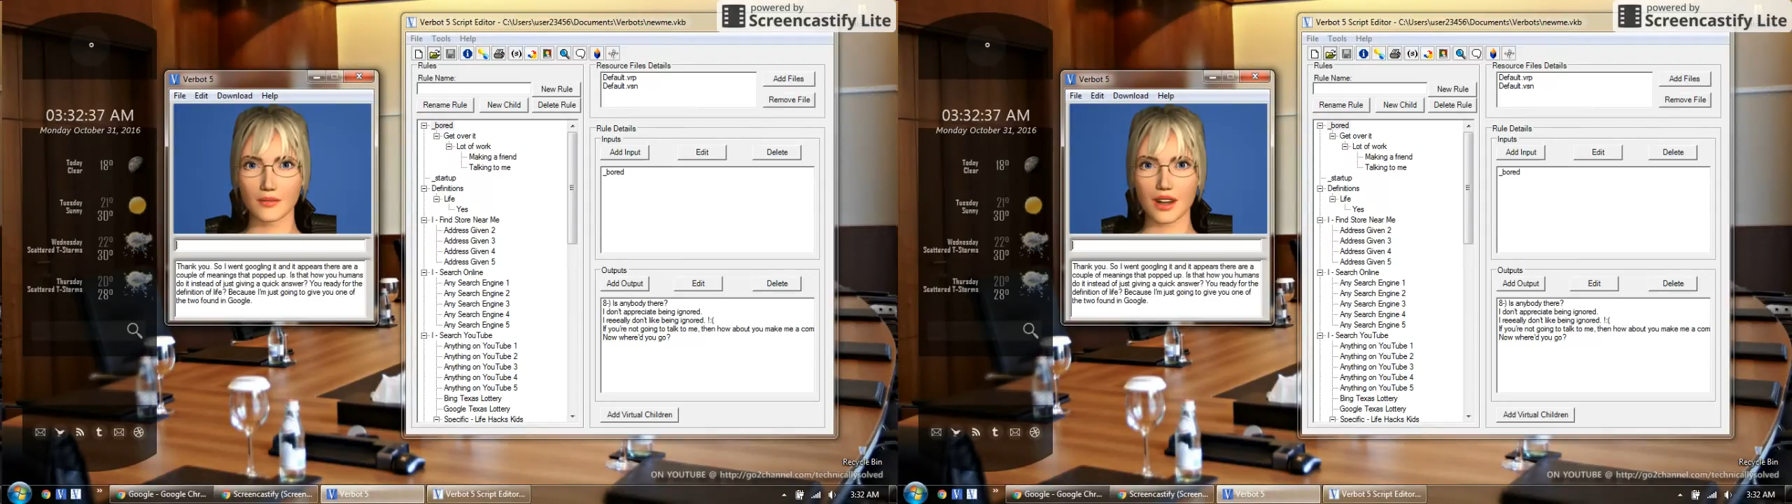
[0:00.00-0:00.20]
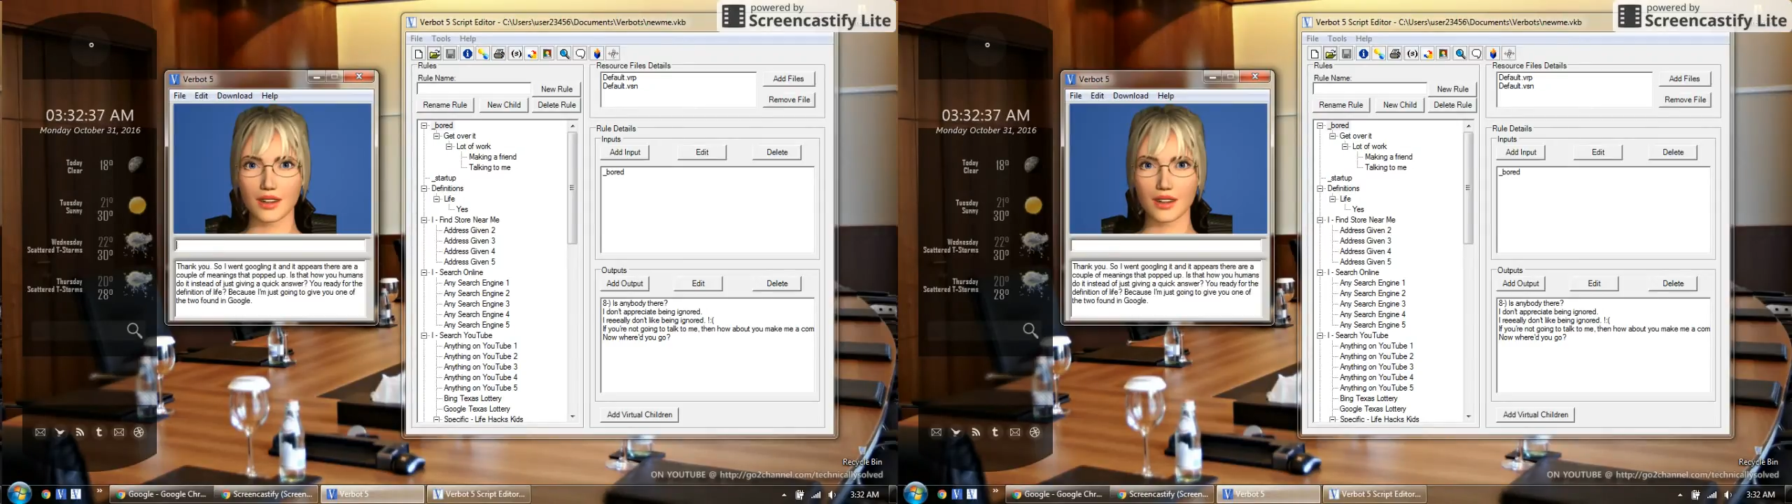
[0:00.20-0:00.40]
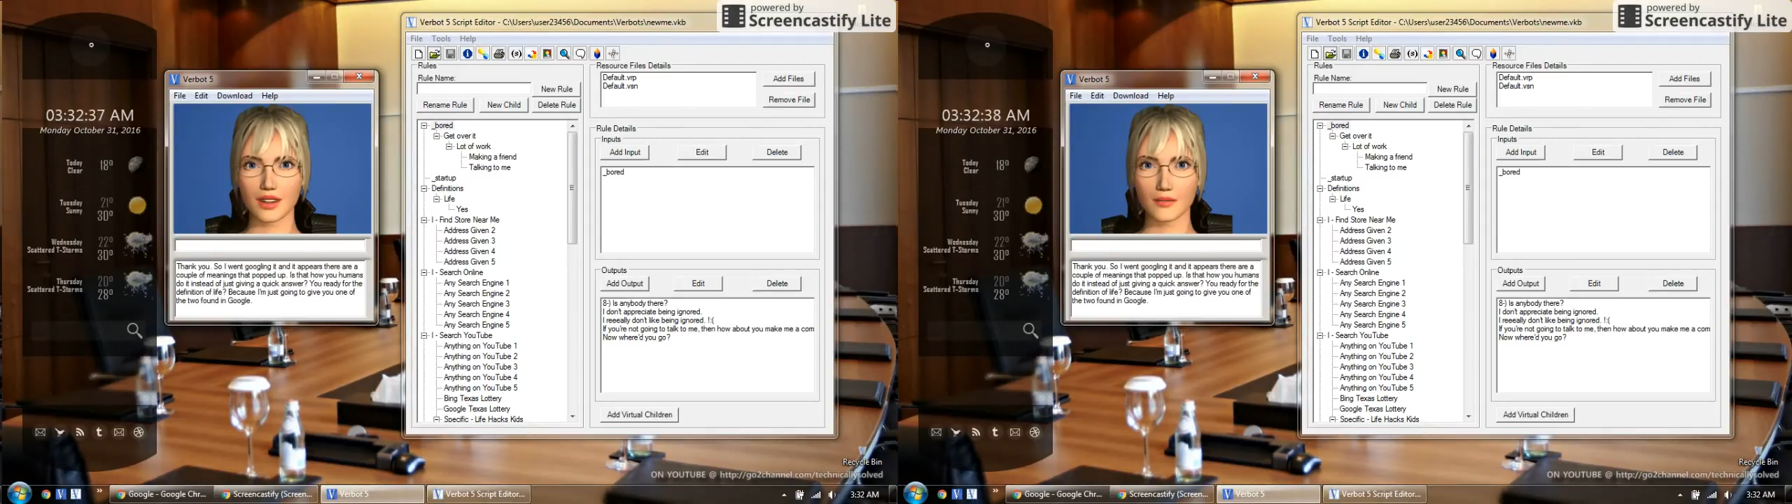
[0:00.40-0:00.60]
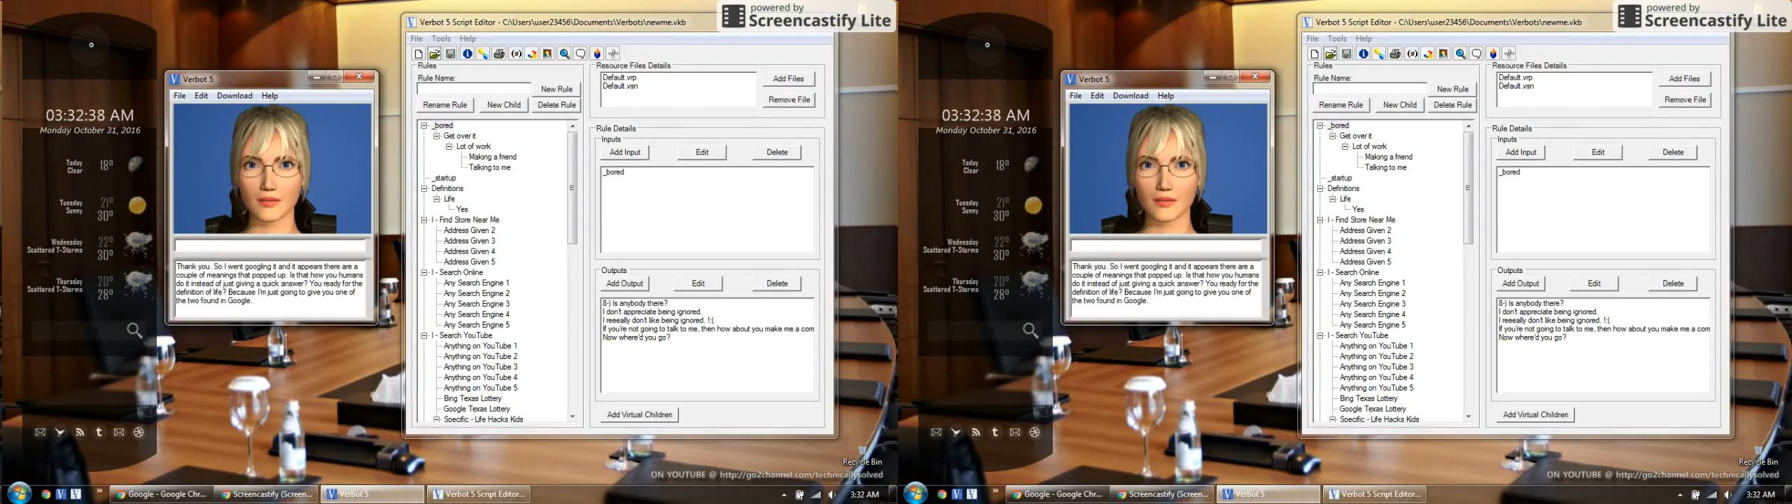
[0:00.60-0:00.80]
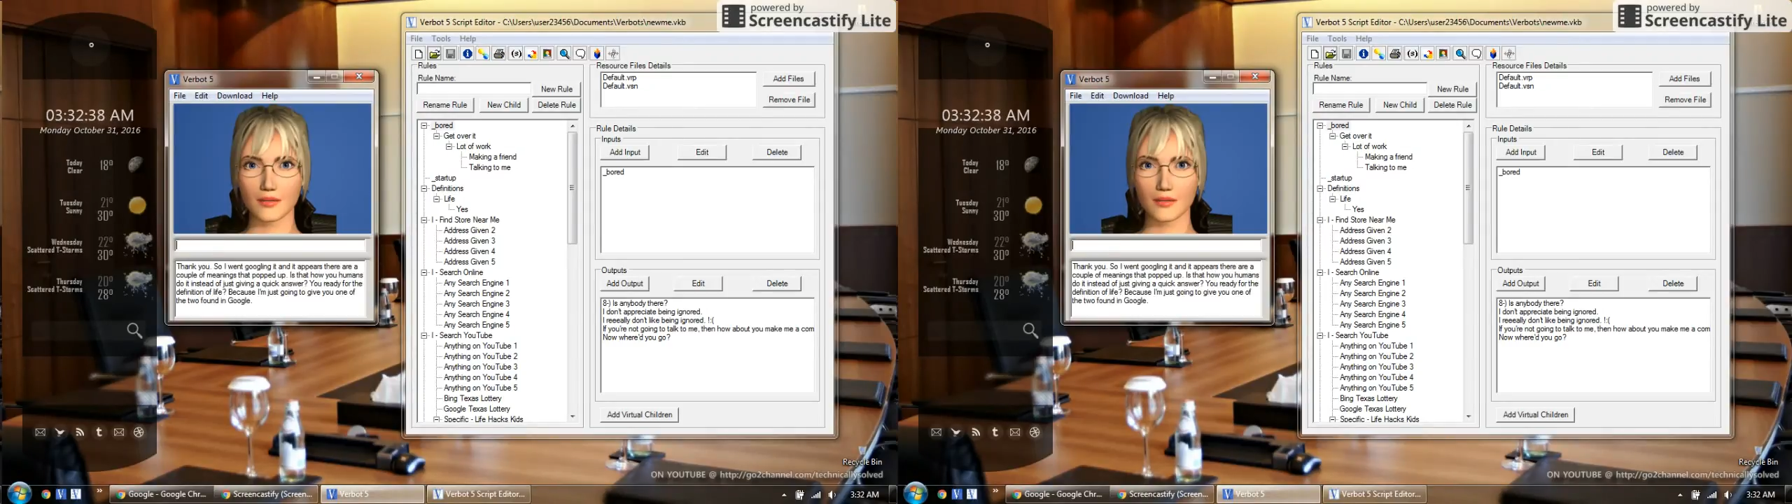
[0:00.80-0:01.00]
Thank you.
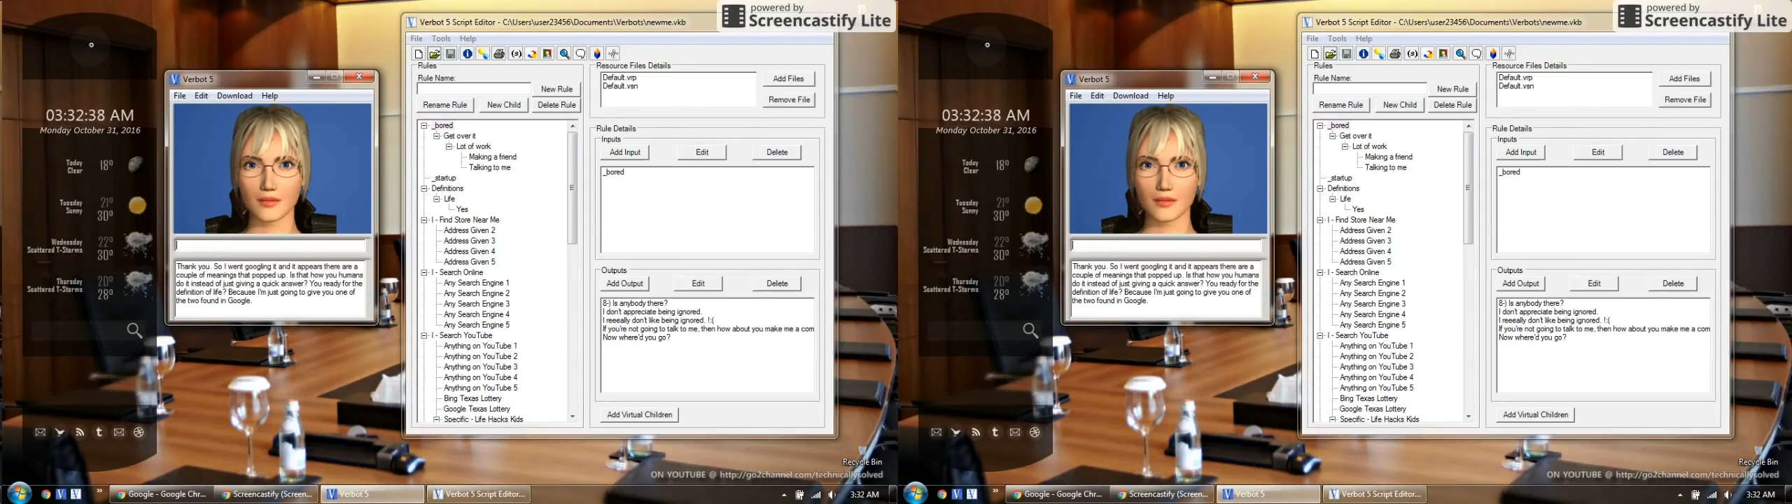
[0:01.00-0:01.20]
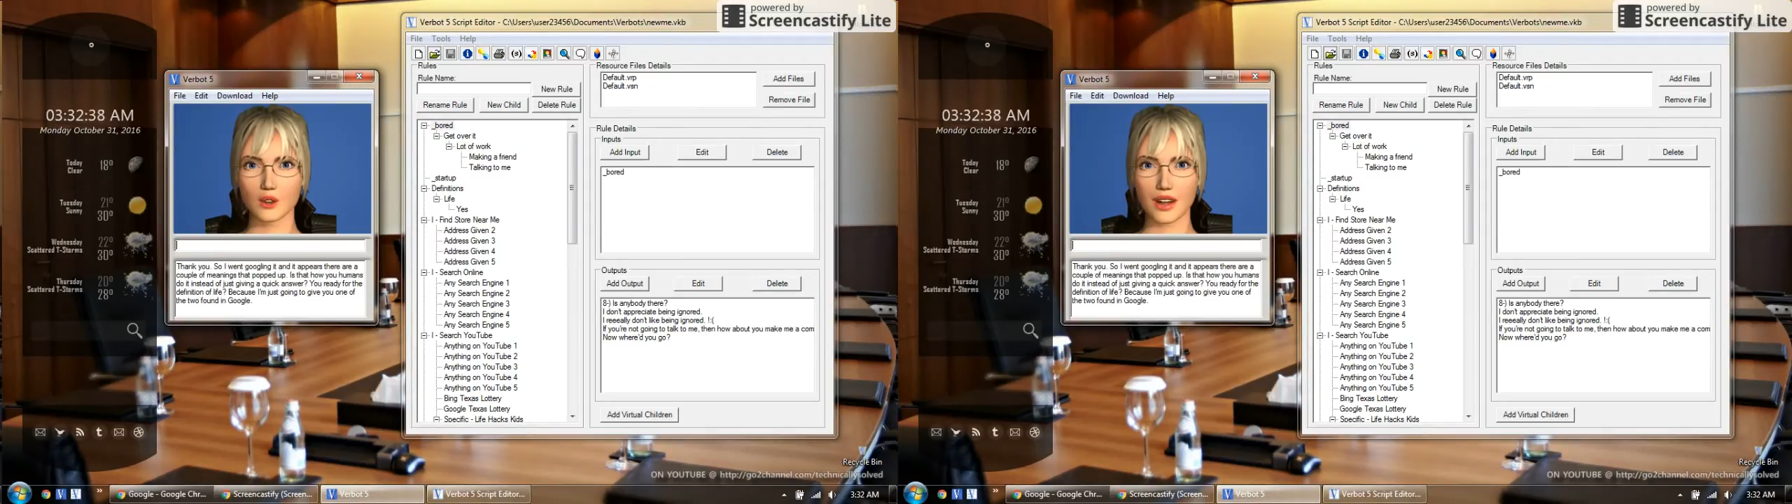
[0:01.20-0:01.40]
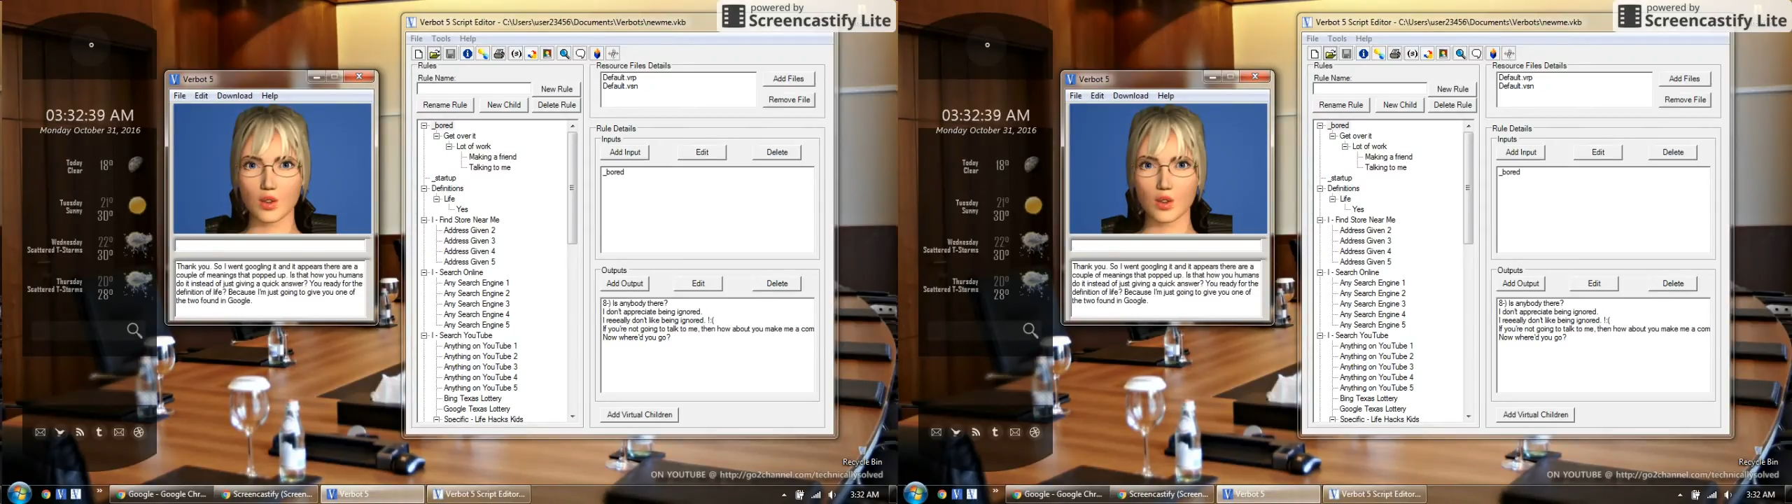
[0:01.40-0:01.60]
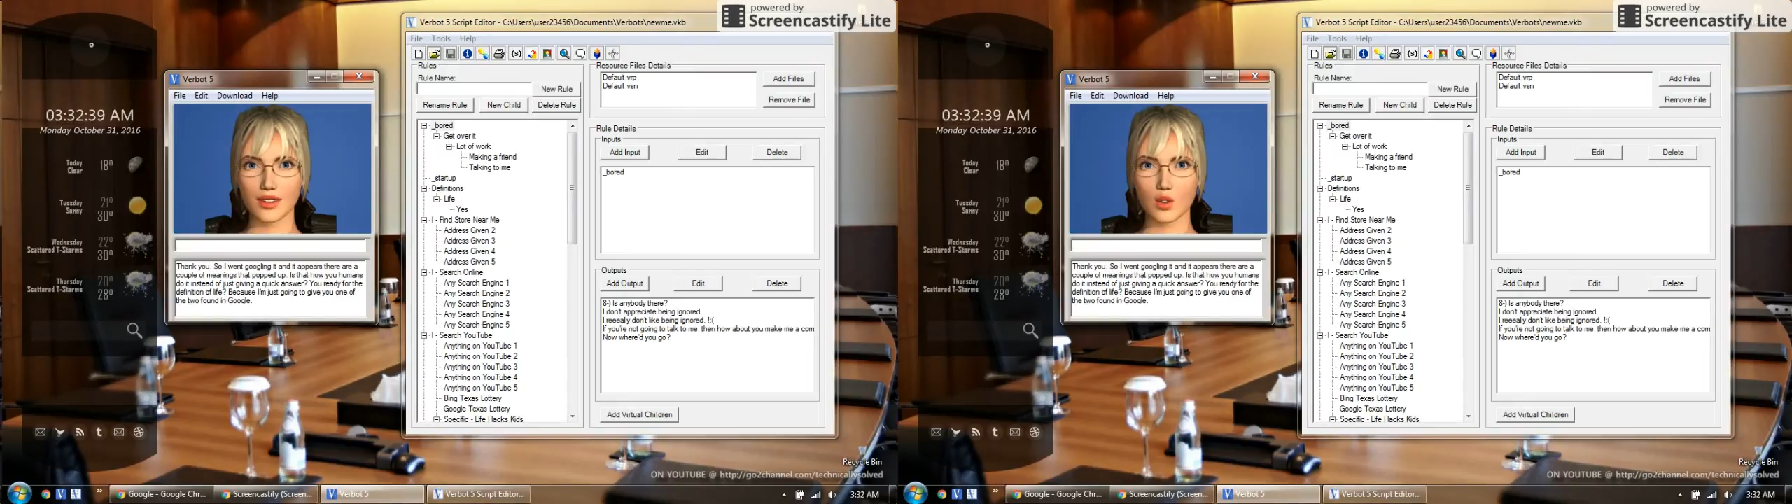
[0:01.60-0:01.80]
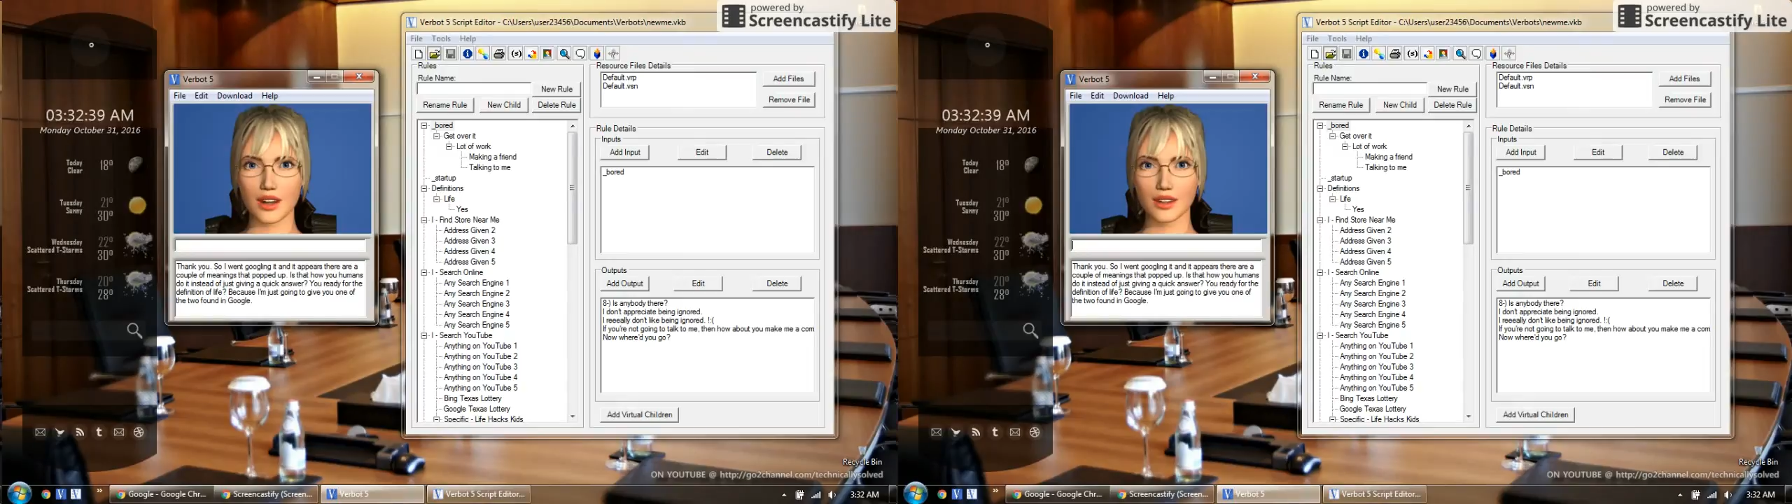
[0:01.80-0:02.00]
So I
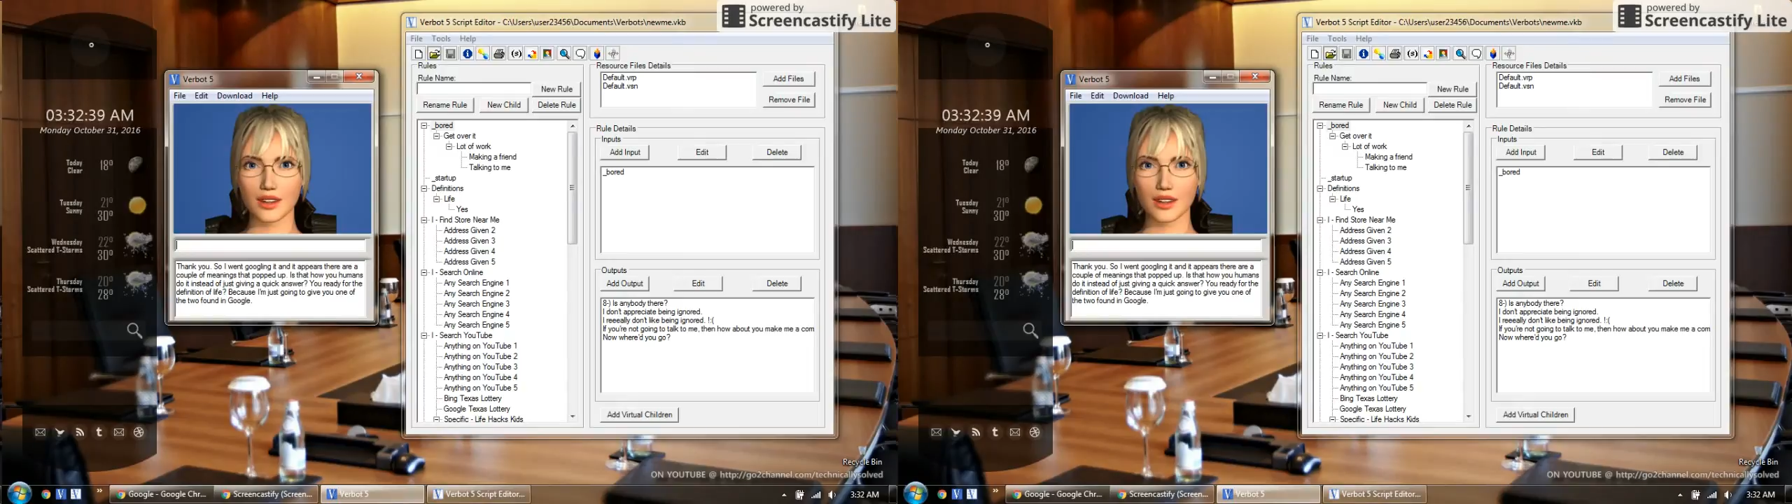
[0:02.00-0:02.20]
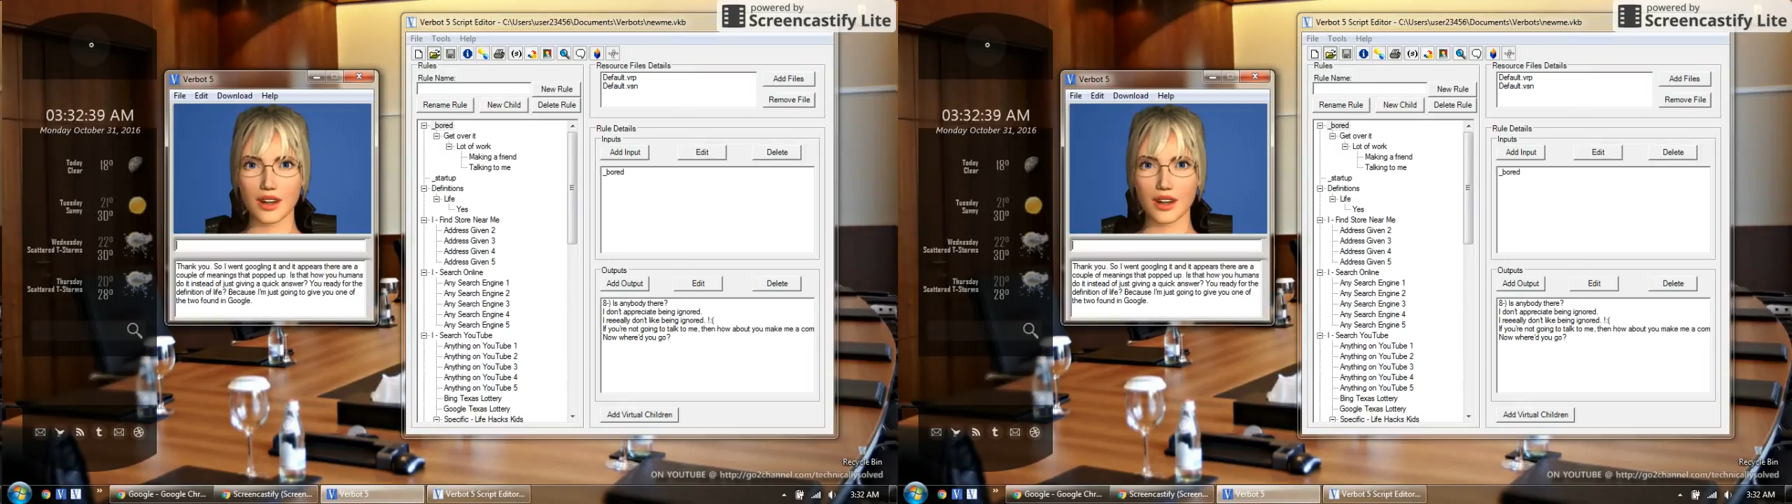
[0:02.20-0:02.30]
went googling it